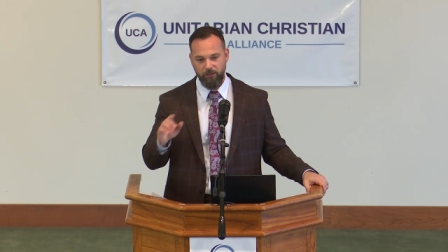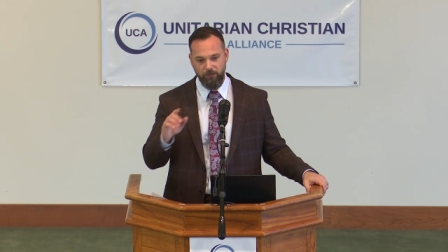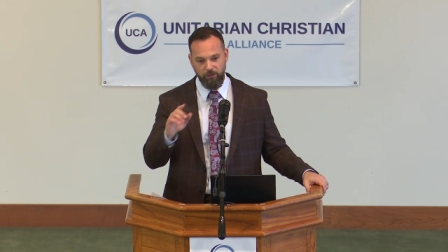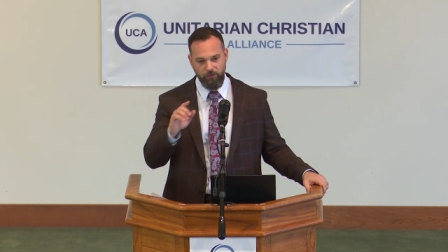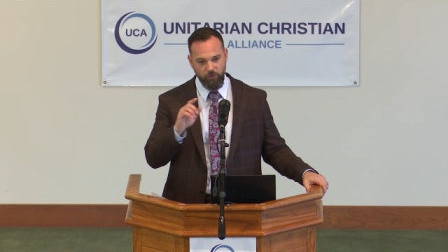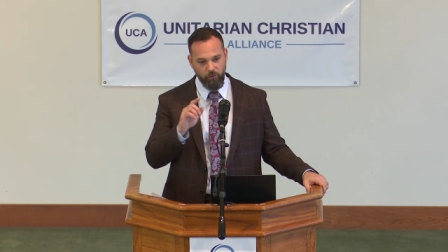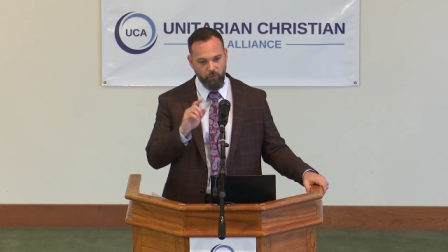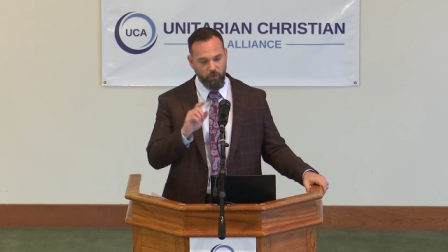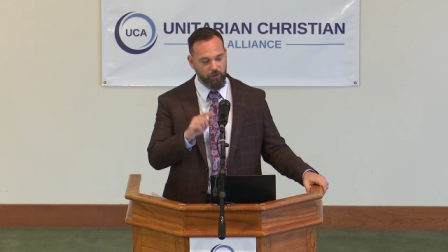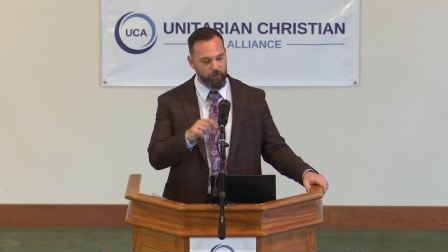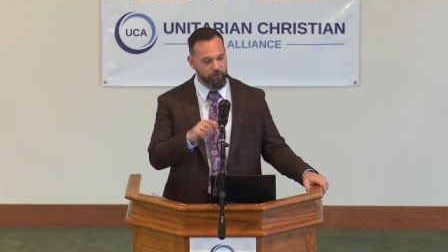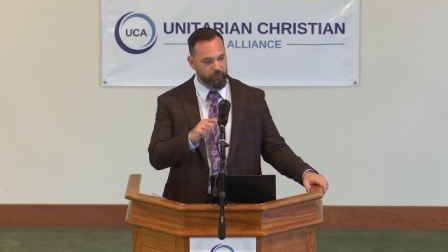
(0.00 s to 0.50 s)

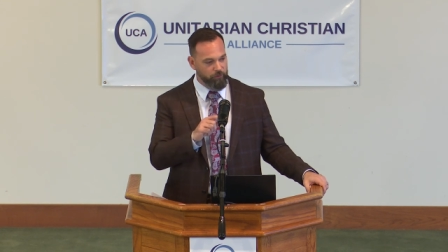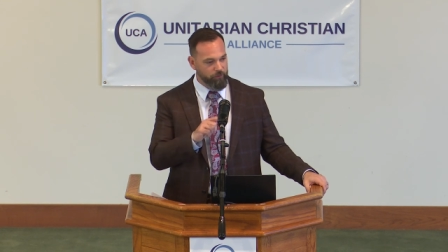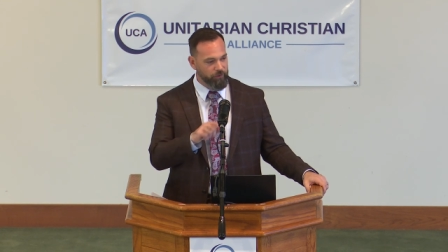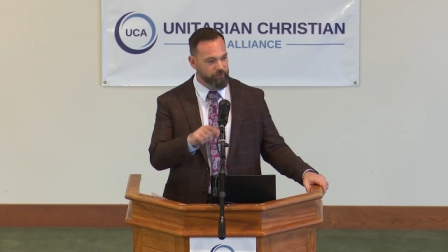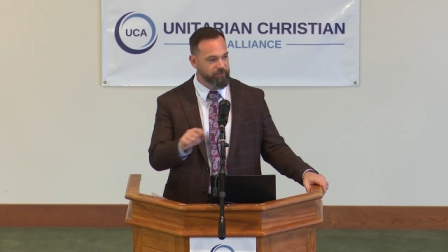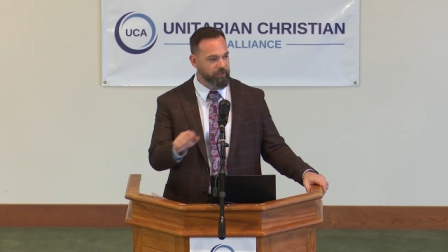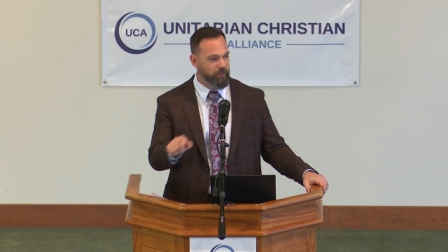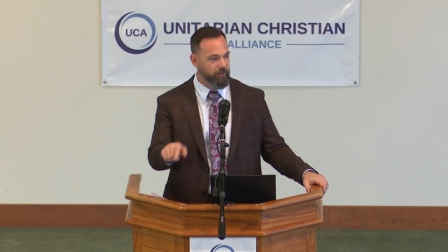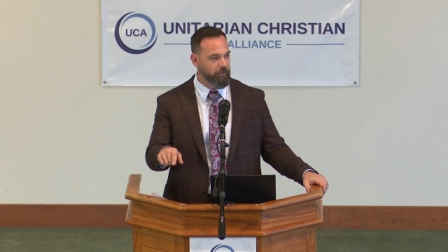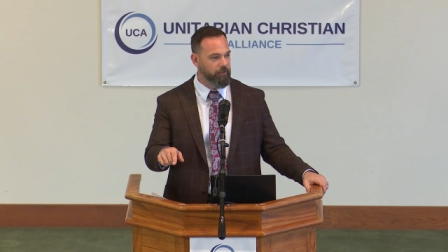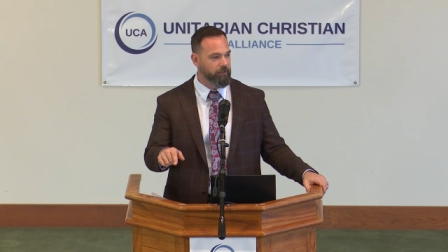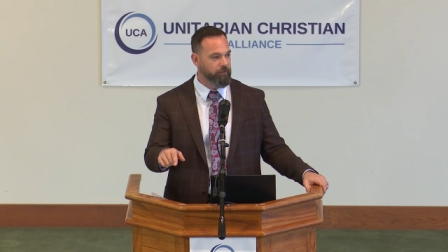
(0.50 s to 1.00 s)
You are
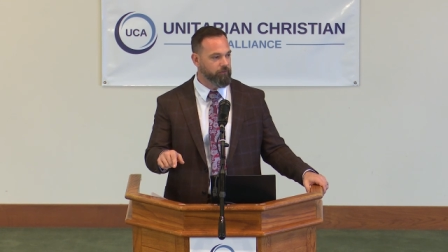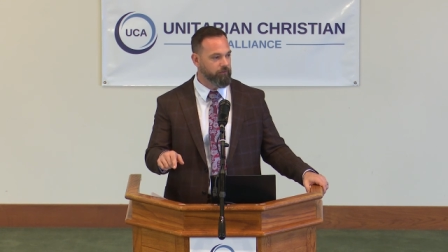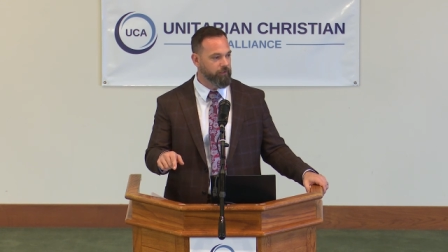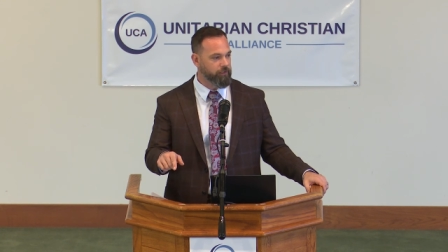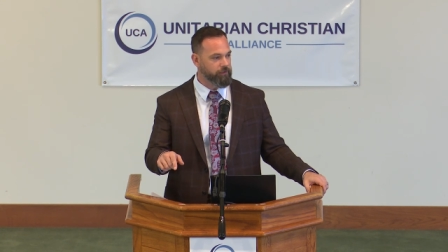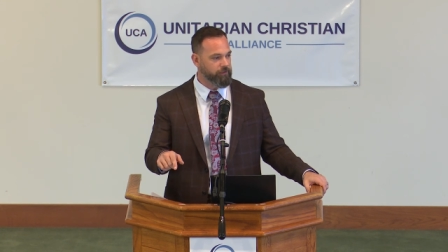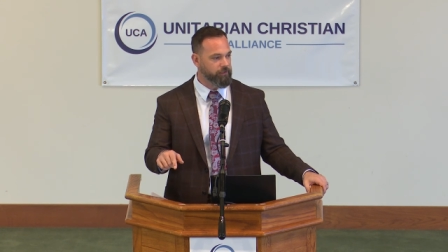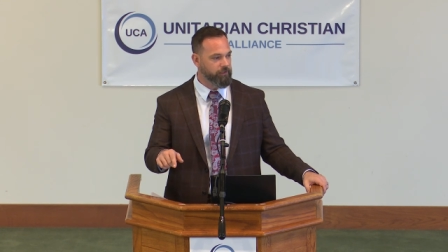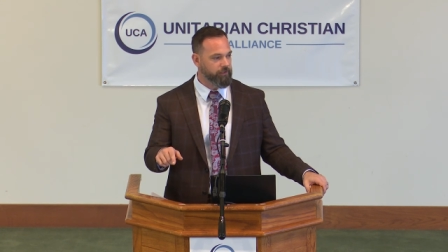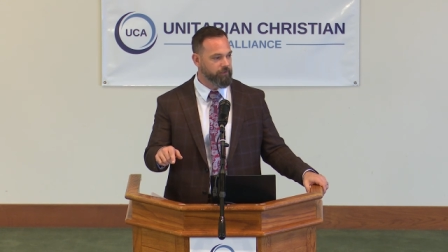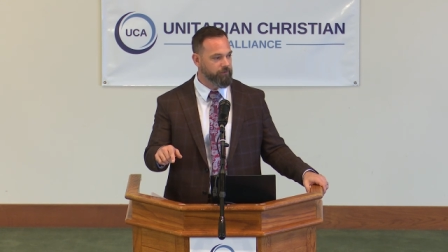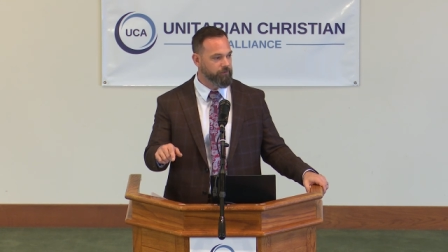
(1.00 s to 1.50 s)
Unitarian
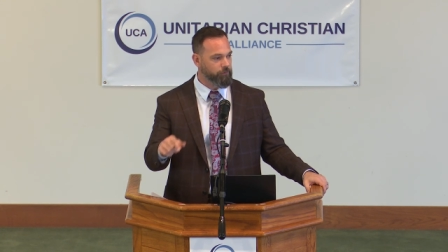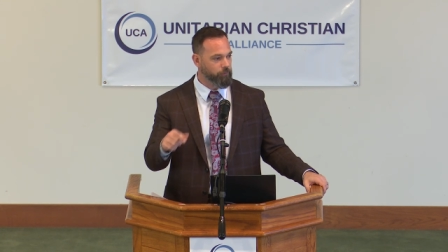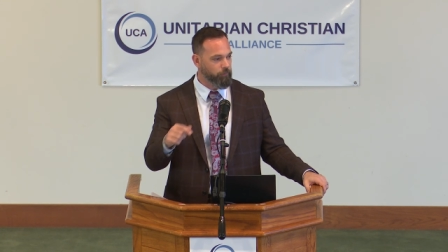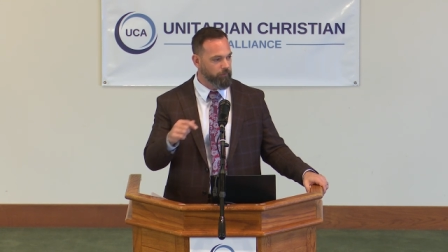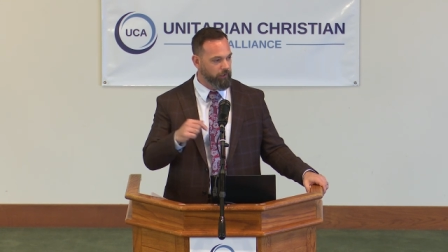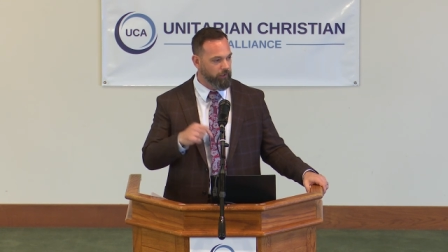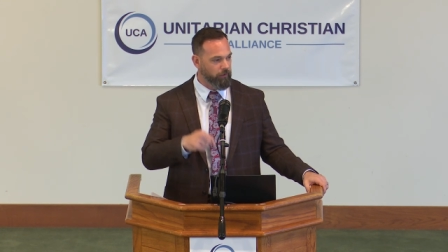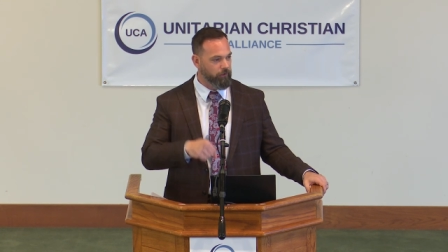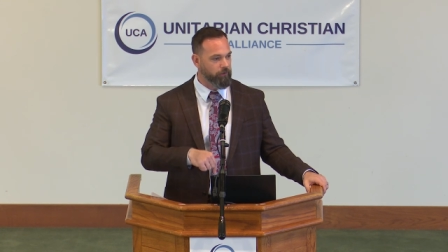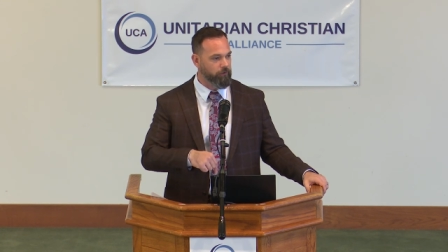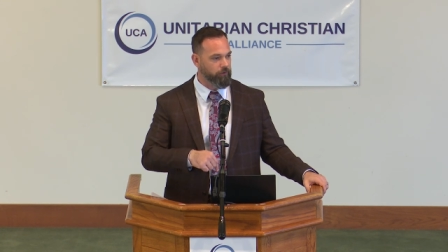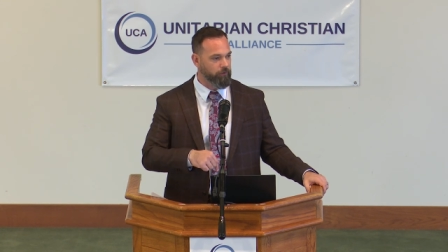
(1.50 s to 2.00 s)
Christians.
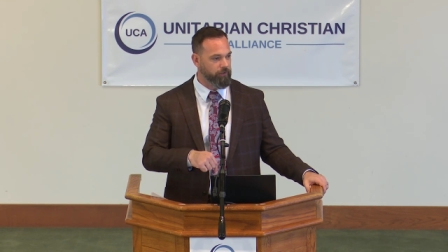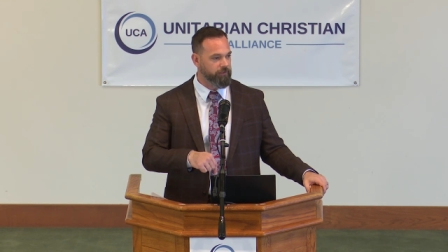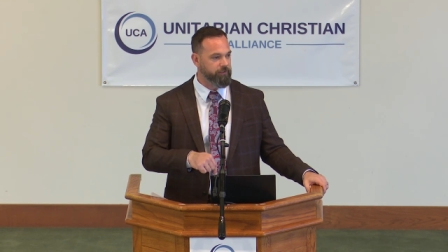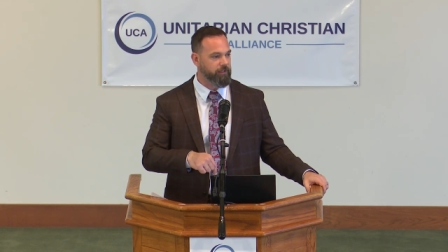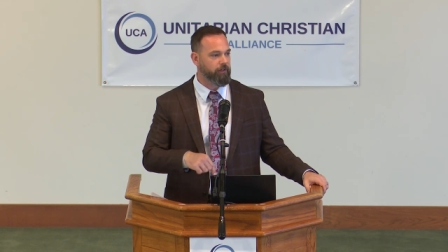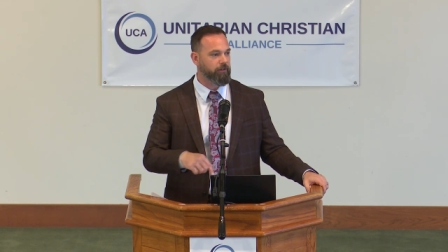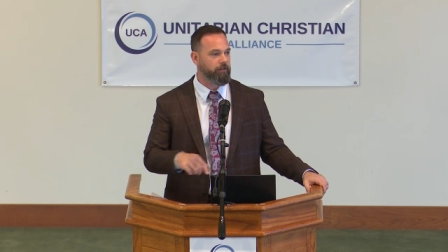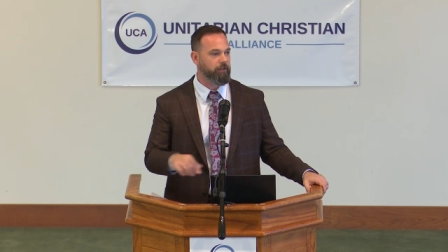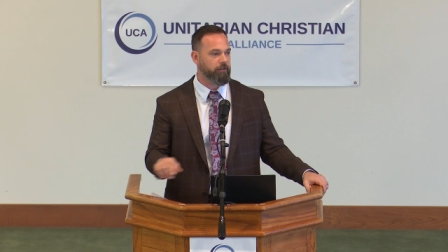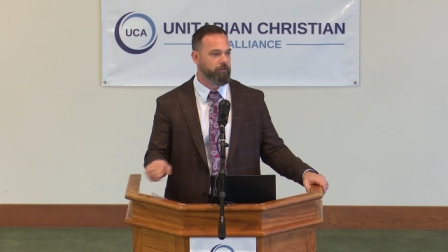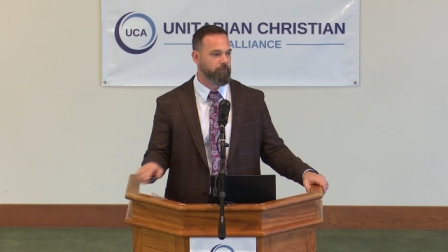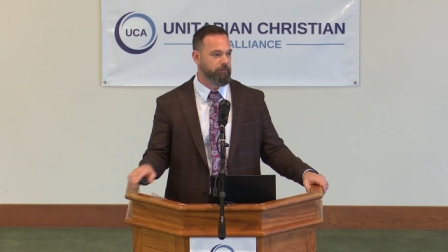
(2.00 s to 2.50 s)
We are
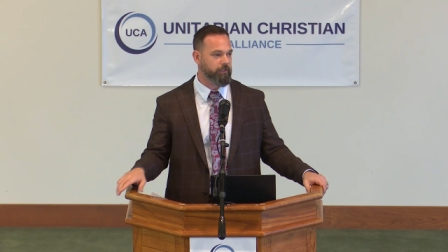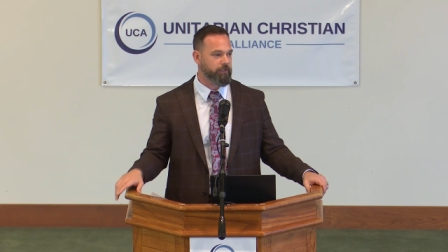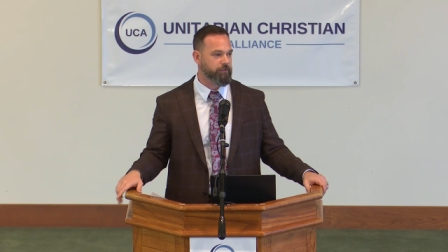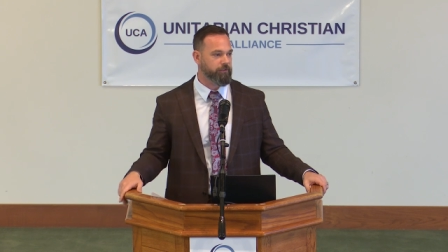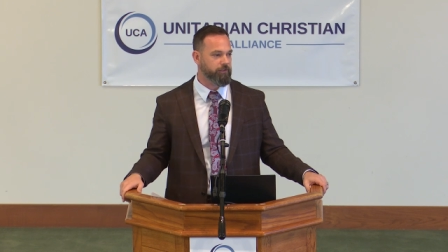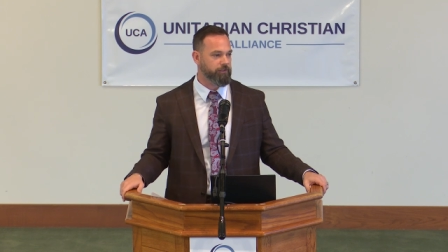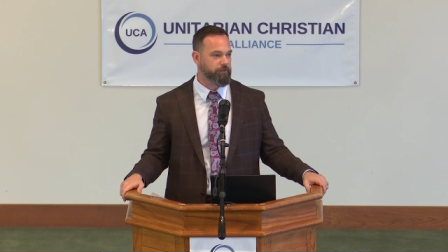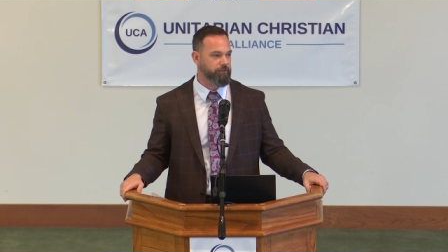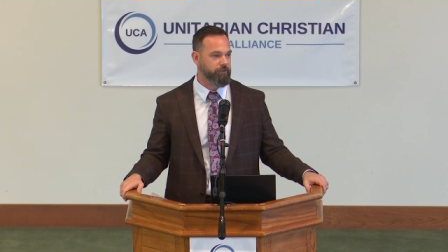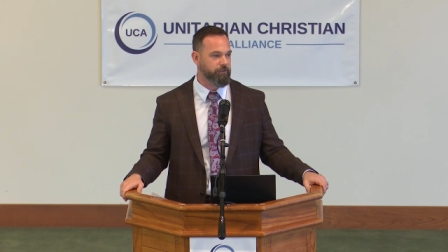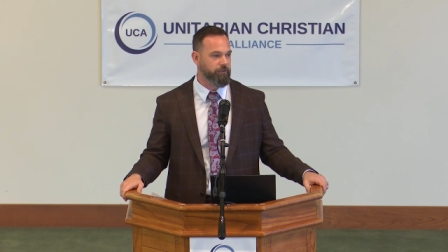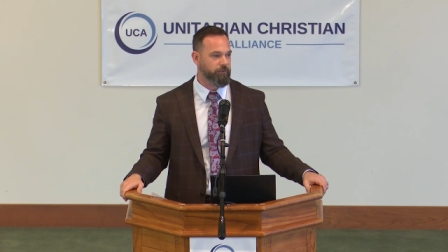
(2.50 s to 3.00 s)
Unitarian
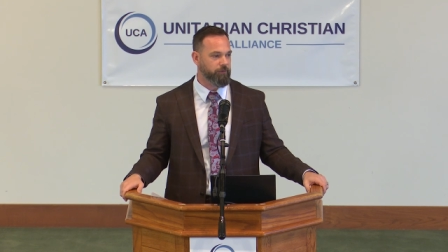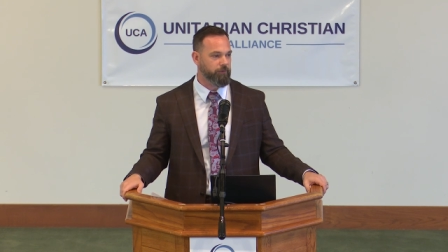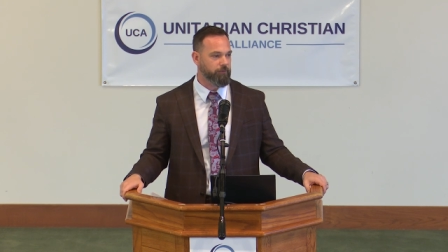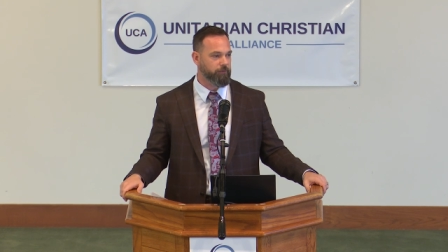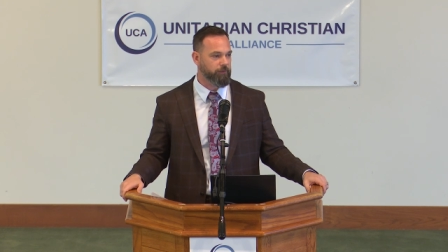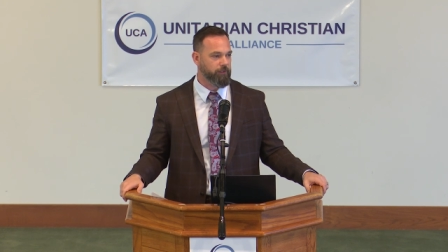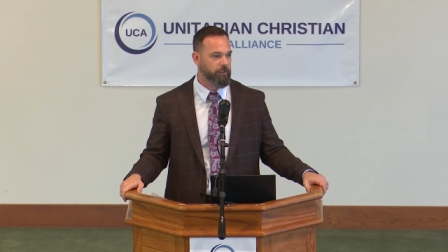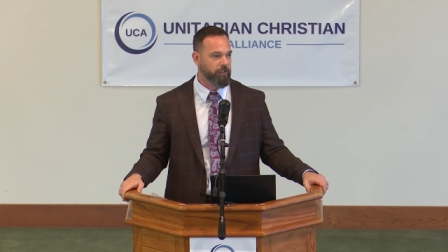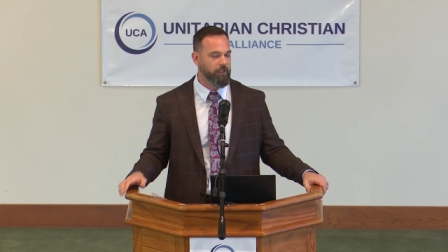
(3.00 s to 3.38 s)
Christians too.